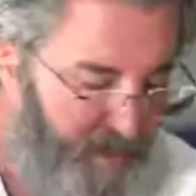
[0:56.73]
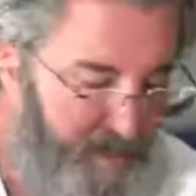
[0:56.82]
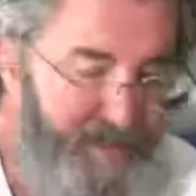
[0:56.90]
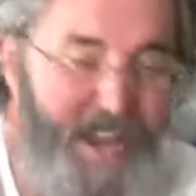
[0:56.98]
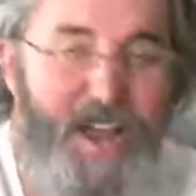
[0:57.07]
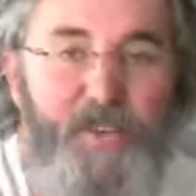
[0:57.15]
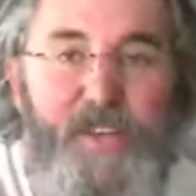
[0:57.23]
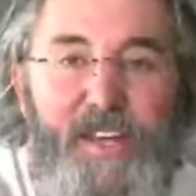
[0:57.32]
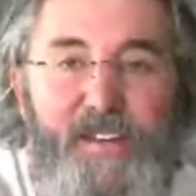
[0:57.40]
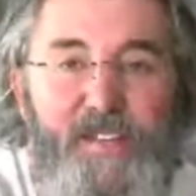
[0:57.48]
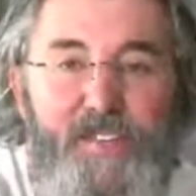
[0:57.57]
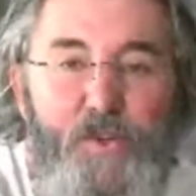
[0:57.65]
Now, the
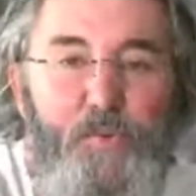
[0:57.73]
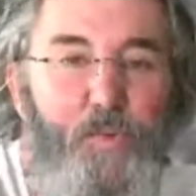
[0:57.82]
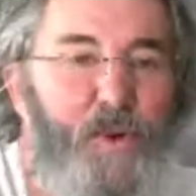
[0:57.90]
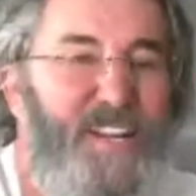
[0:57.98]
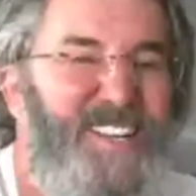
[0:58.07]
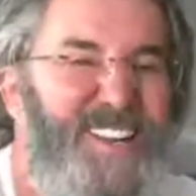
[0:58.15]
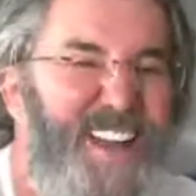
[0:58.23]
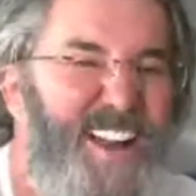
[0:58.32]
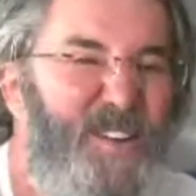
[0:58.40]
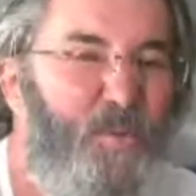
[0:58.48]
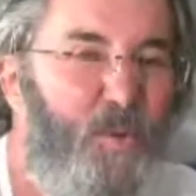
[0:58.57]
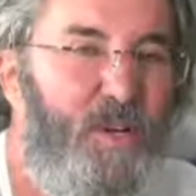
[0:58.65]
other
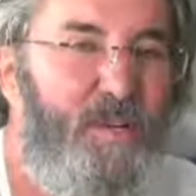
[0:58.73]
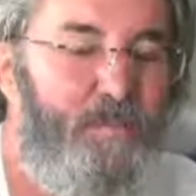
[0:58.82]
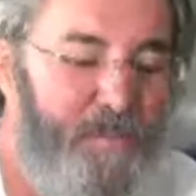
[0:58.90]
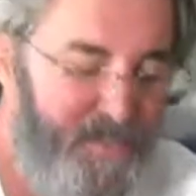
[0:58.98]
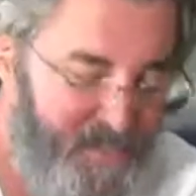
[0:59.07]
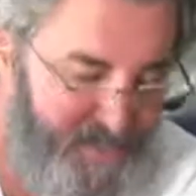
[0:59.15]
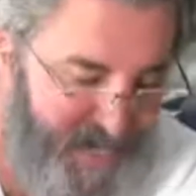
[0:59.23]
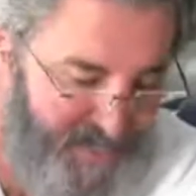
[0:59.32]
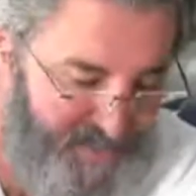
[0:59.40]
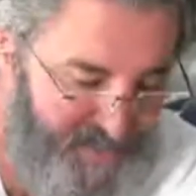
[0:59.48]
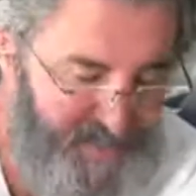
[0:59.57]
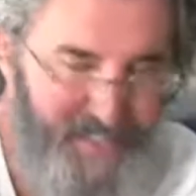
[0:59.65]

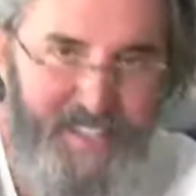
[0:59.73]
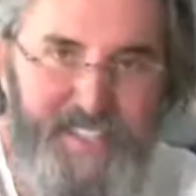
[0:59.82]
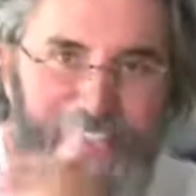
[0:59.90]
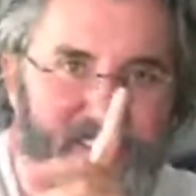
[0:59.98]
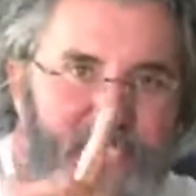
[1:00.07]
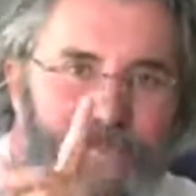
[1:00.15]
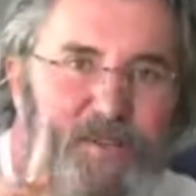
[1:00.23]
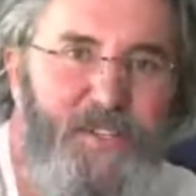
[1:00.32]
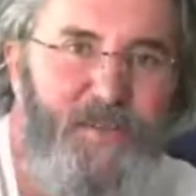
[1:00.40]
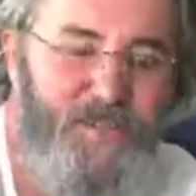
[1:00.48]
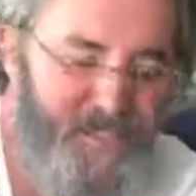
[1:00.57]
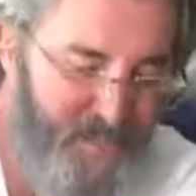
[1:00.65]
2.91%, this is
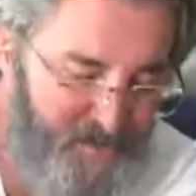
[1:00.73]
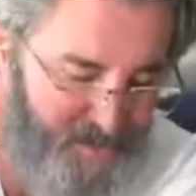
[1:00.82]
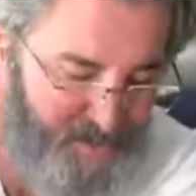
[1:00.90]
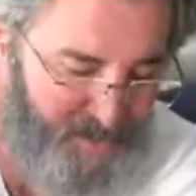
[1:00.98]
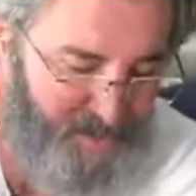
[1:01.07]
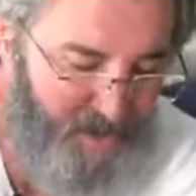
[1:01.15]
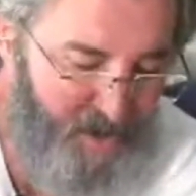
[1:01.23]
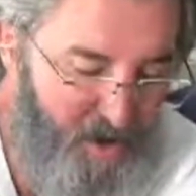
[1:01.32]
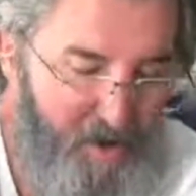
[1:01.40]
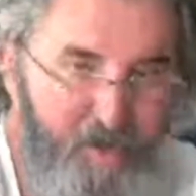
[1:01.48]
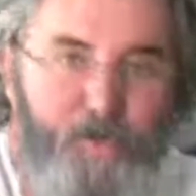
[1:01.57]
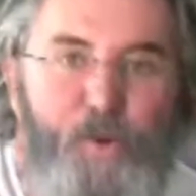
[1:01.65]
really what's interesting,
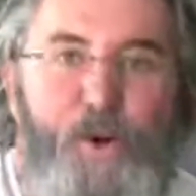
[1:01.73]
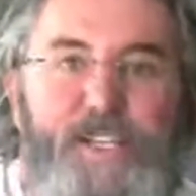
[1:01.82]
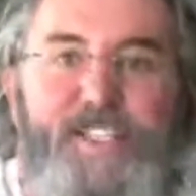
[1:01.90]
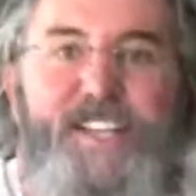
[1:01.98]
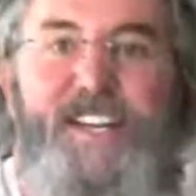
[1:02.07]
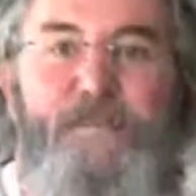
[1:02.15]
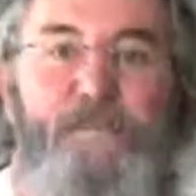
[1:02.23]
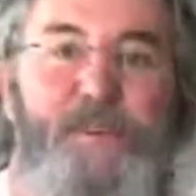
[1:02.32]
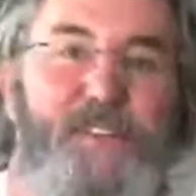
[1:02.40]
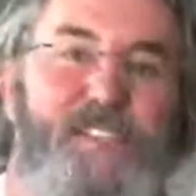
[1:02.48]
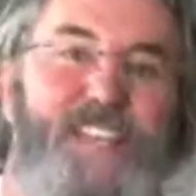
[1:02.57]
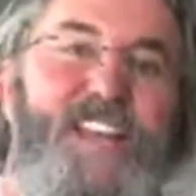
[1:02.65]

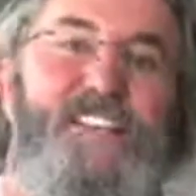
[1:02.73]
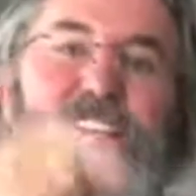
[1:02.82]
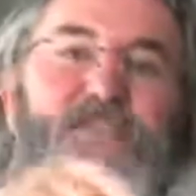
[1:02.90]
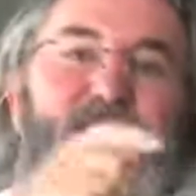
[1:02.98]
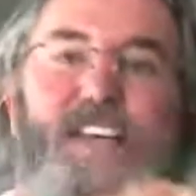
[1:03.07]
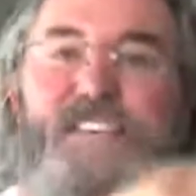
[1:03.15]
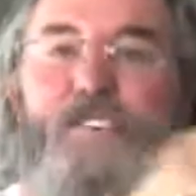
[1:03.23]
14% of that